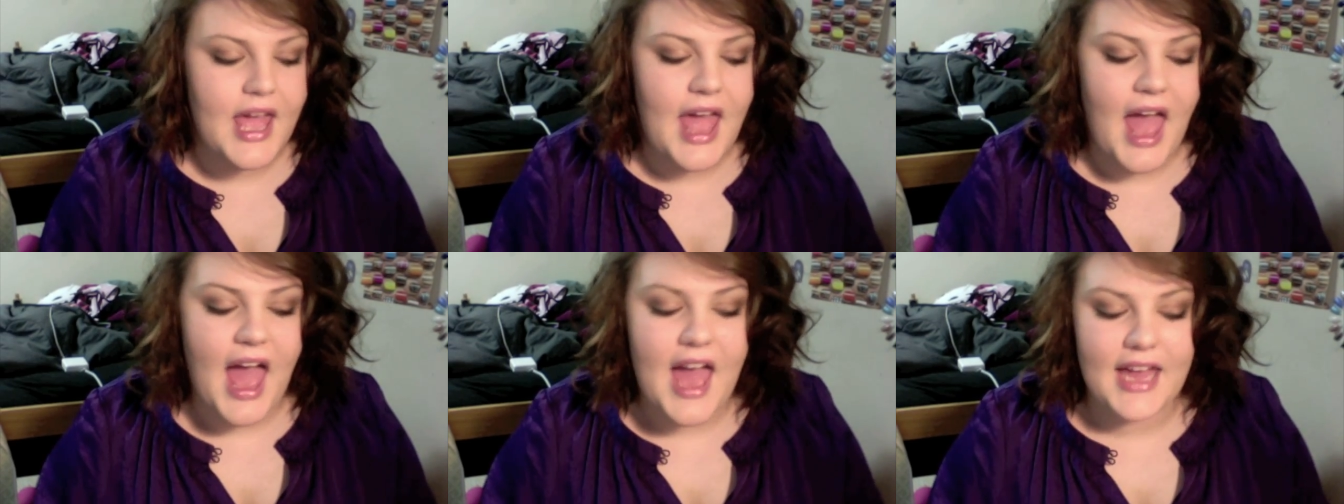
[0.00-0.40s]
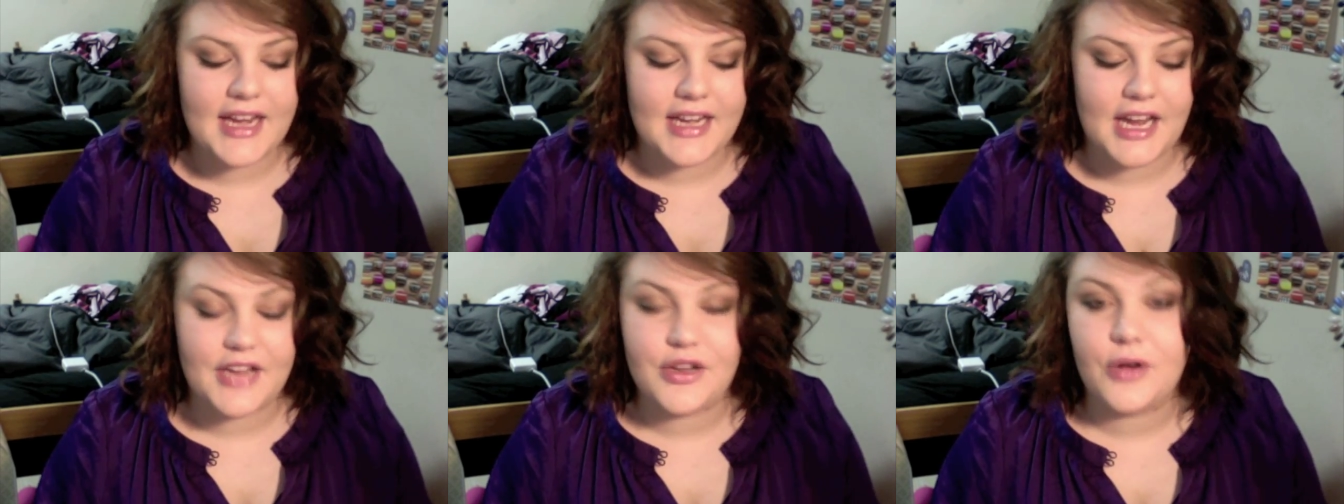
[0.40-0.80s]

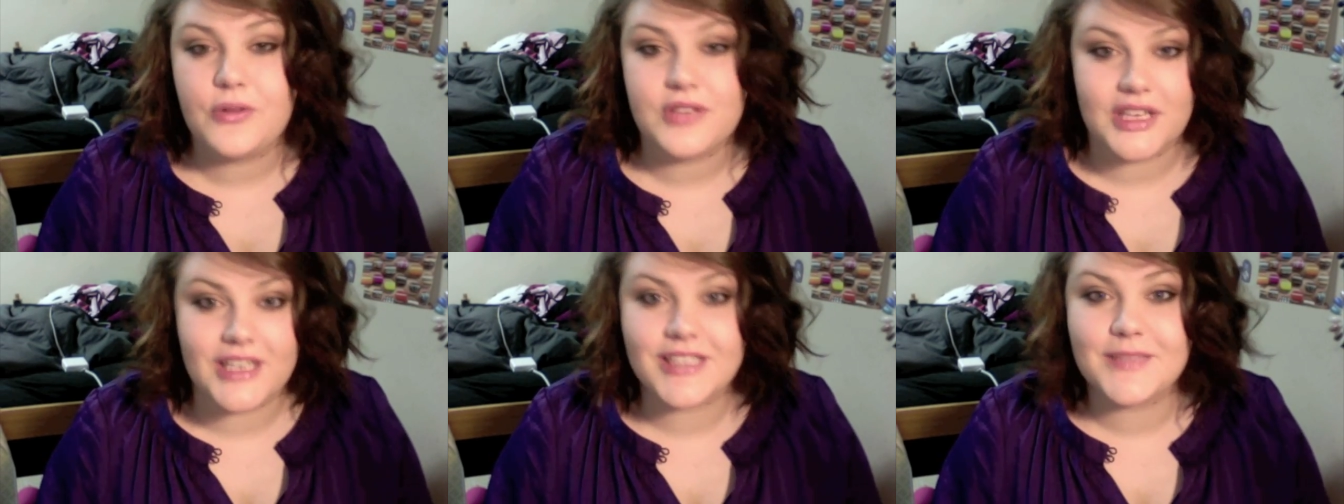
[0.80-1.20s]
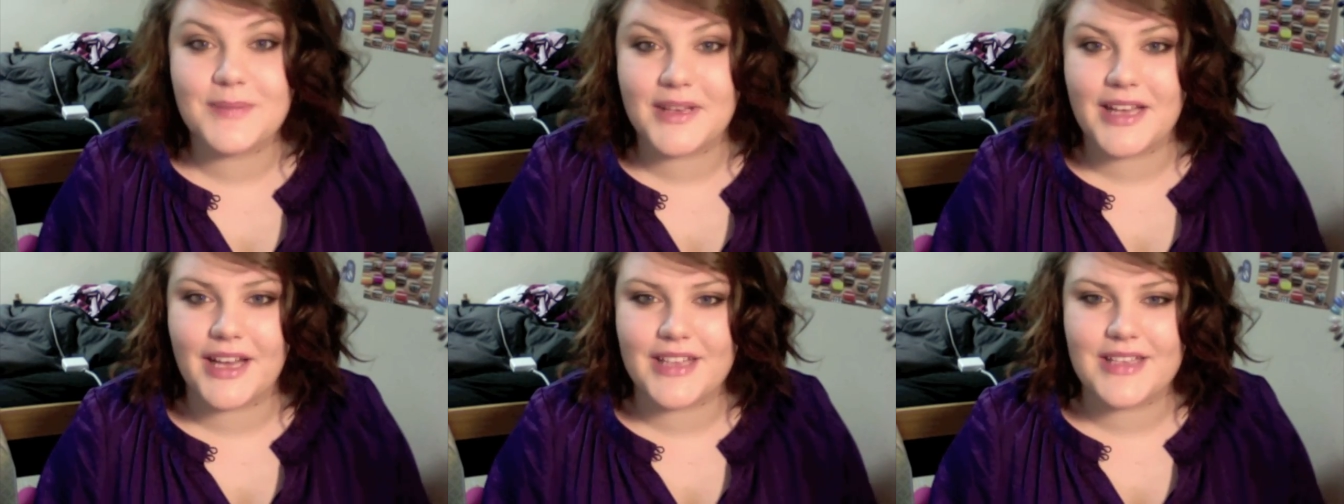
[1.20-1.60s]
And I know this
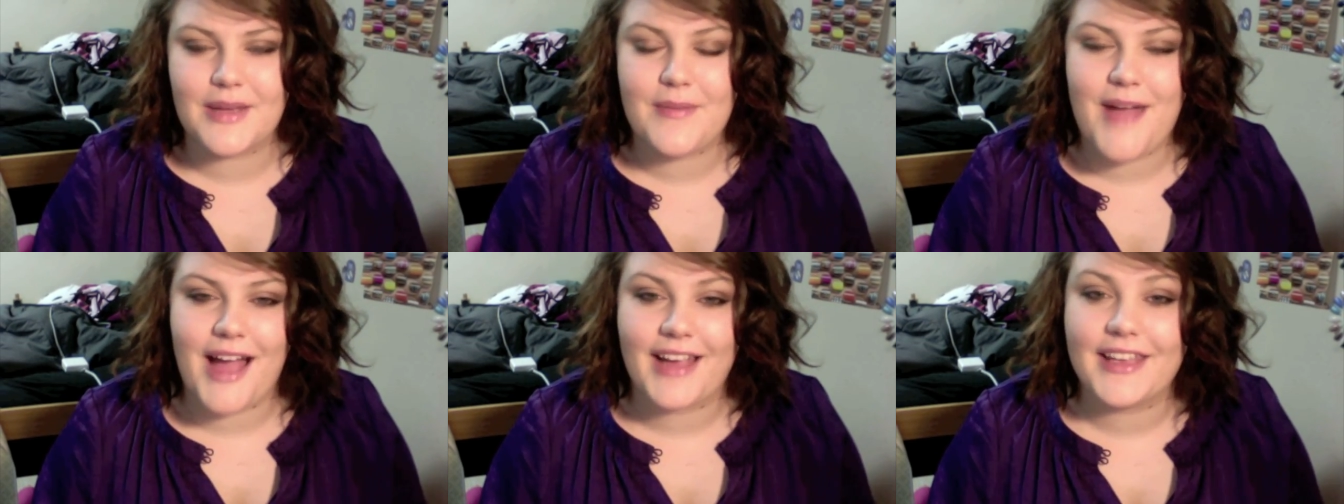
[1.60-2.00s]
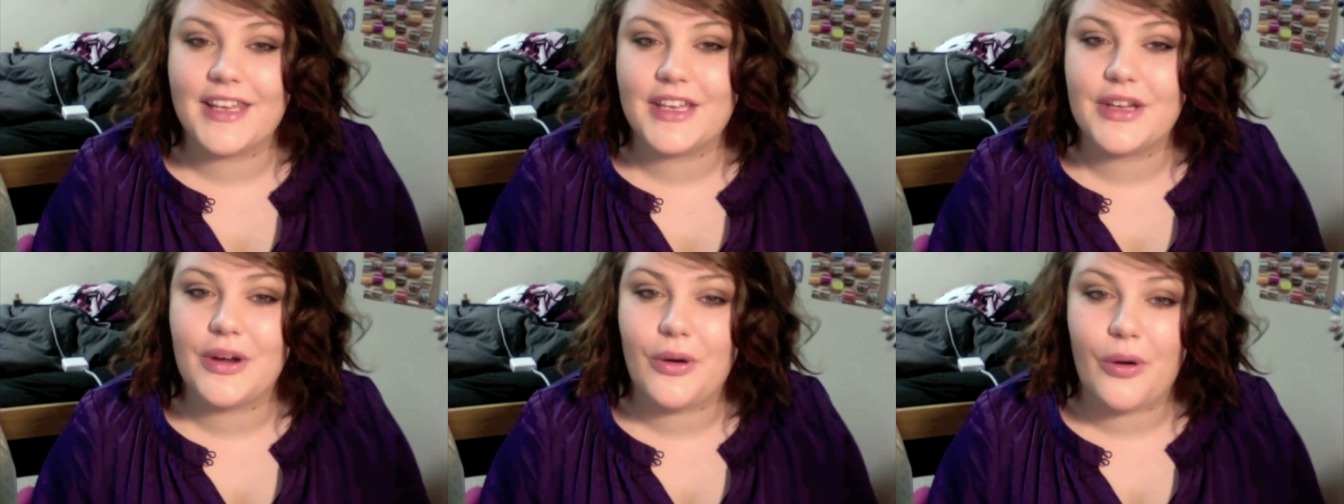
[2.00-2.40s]
because I'm
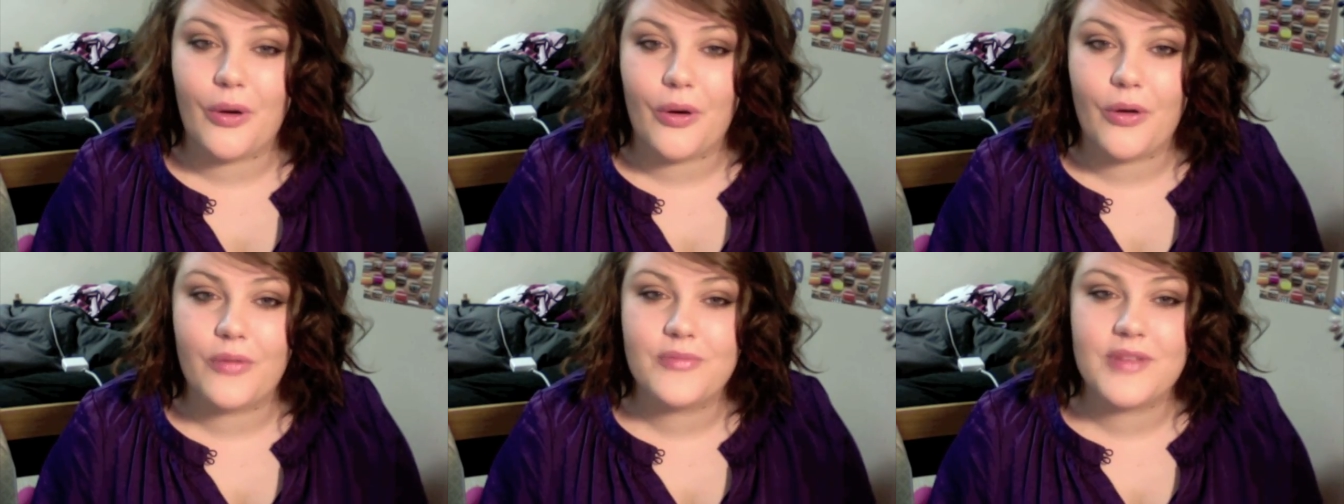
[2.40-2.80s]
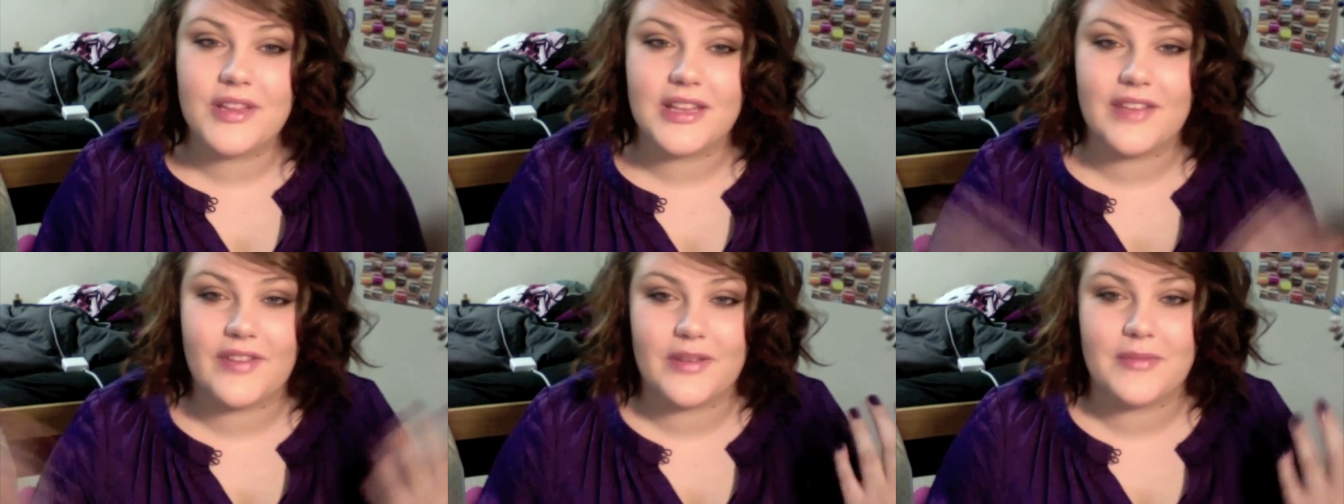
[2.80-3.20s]
packing to go home
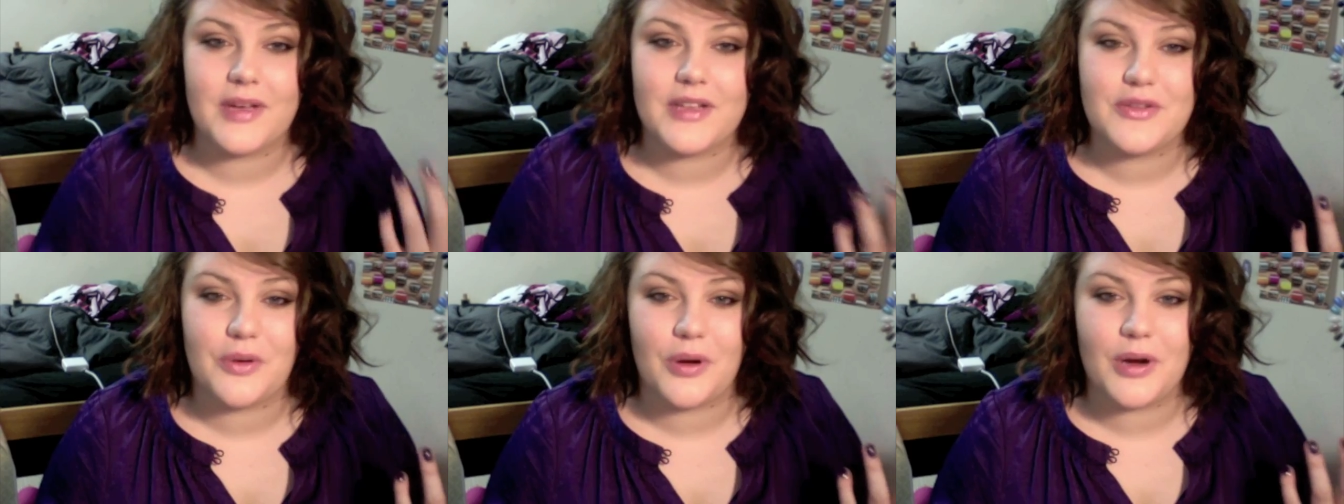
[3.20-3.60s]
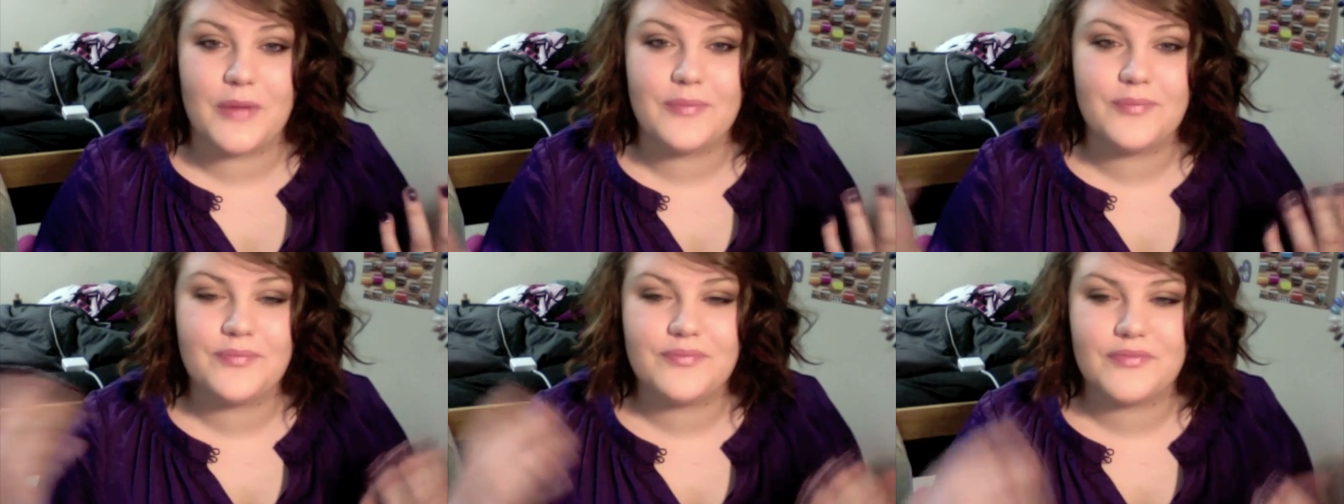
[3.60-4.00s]
and leaving my
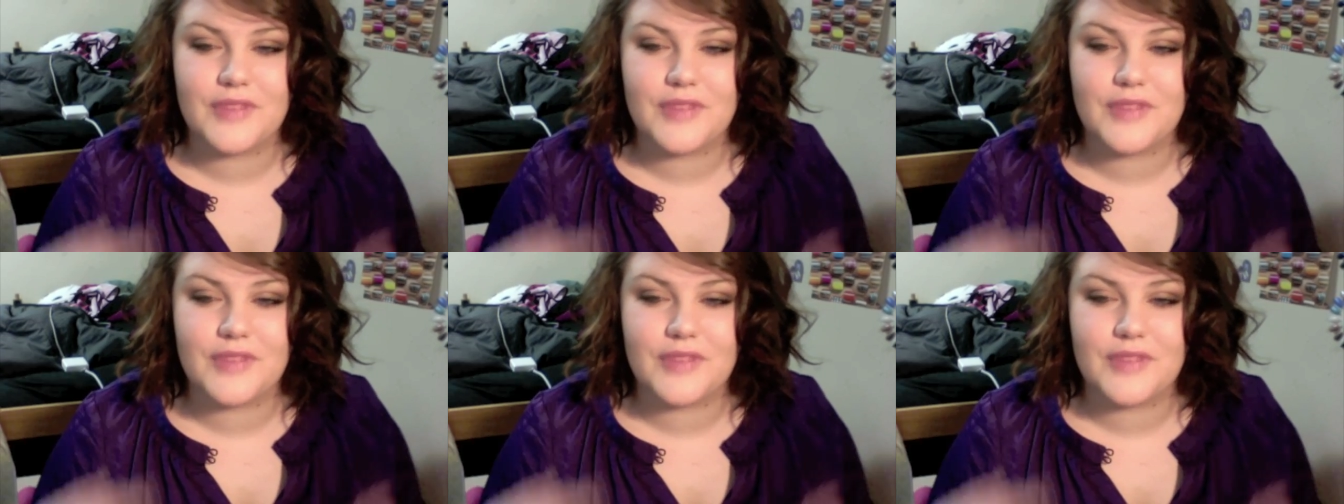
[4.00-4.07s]
dorm.